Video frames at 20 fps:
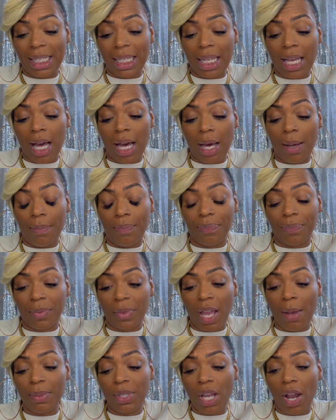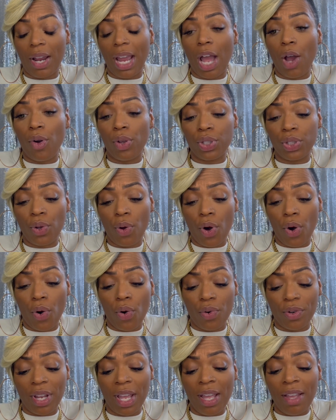a, I also
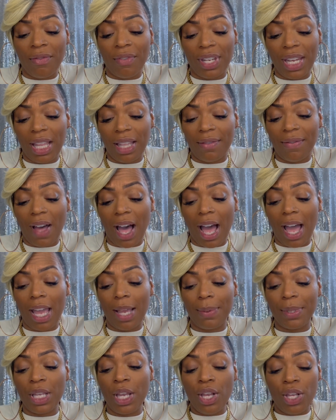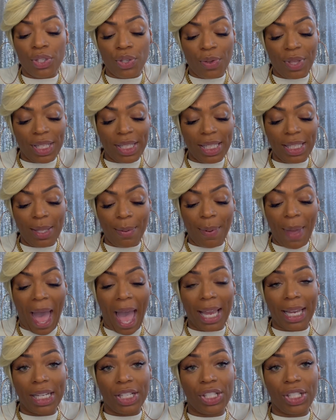own Vanilla Vibes. So this is the
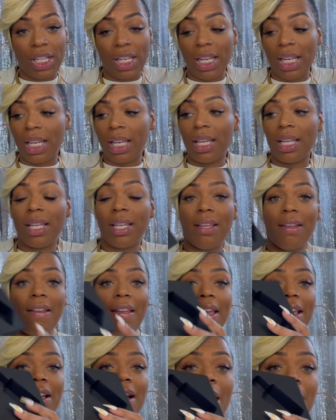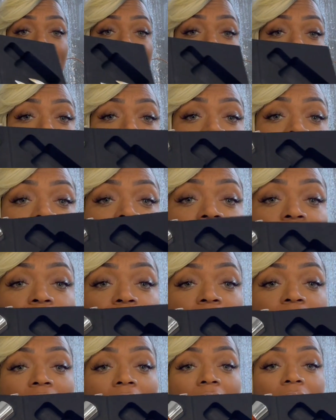packaging. It comes in like this little
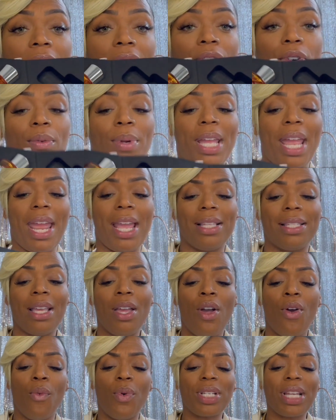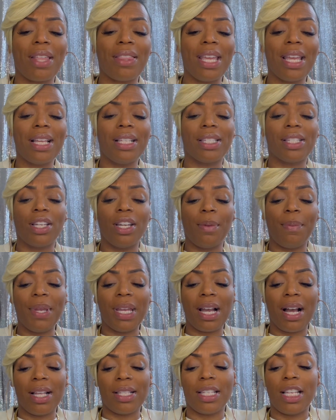styrofoam case, which I think is good
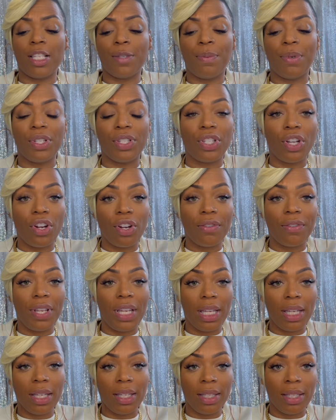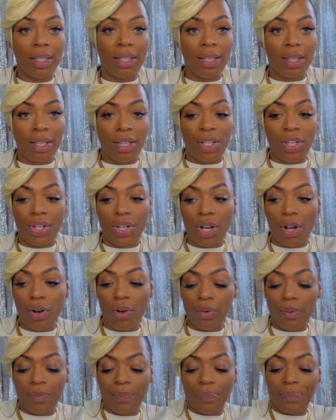because it's preserving, you
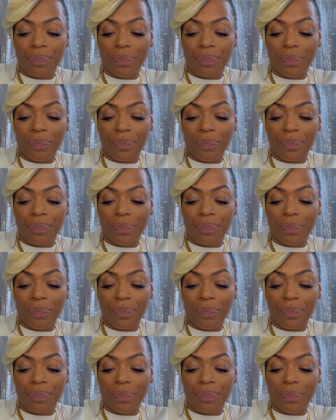know,